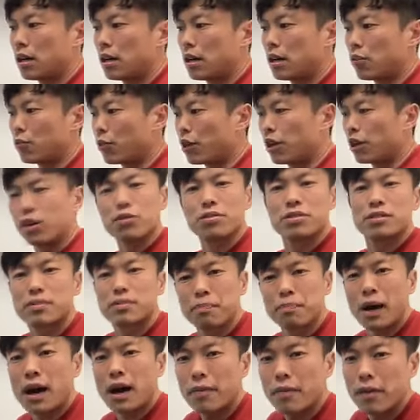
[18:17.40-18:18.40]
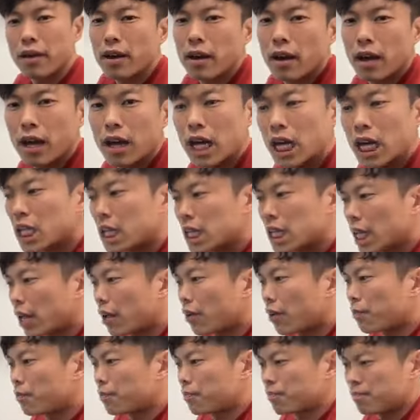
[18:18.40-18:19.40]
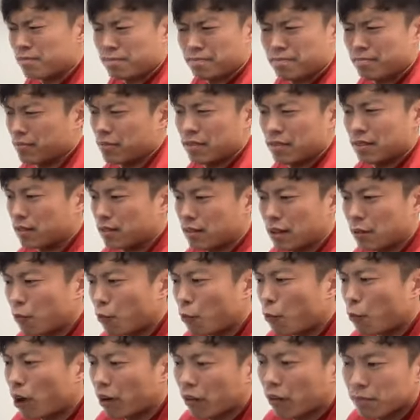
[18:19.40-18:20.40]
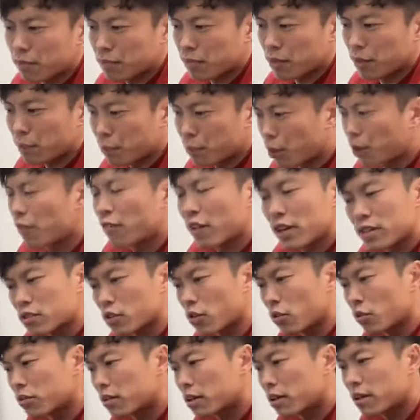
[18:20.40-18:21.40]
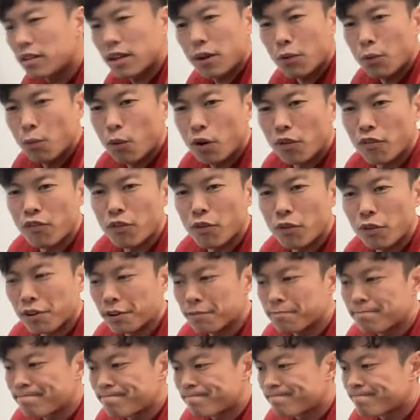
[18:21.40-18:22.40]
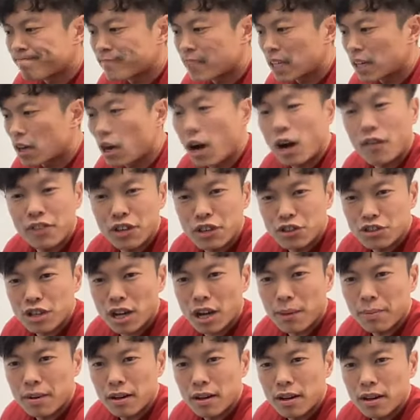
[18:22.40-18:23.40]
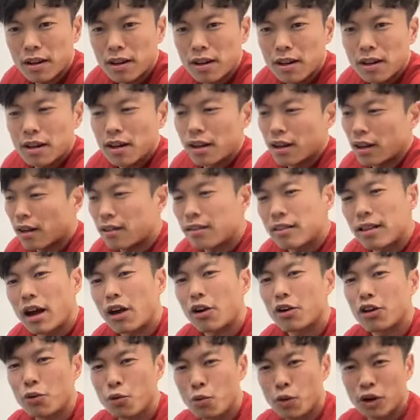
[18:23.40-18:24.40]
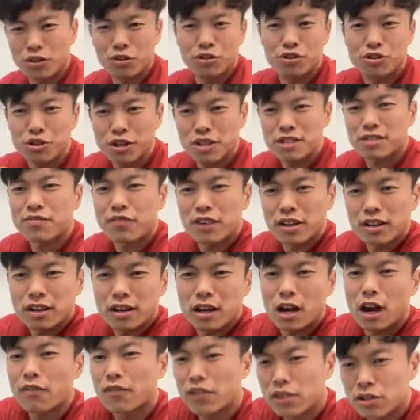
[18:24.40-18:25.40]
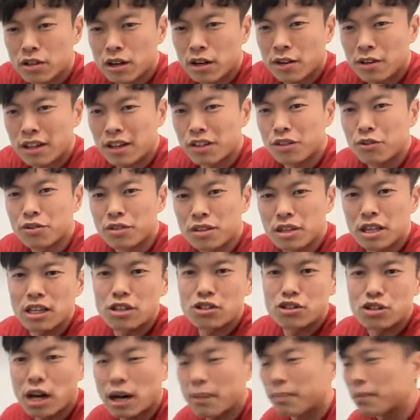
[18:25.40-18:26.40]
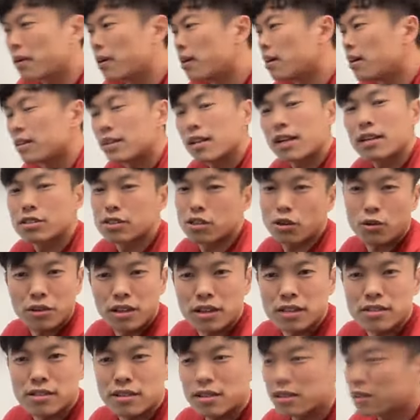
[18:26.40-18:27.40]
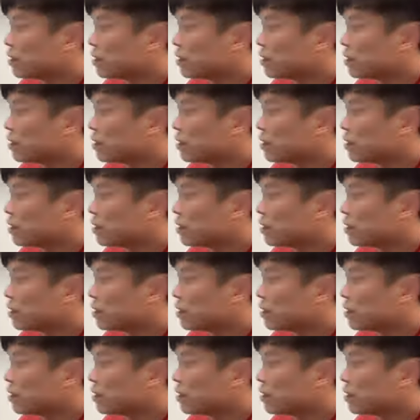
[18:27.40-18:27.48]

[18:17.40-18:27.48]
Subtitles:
really good spot and they work, the previous owner they work for coffee shop, and now you want to transfer the coffee shop into tea shop. That's so easy.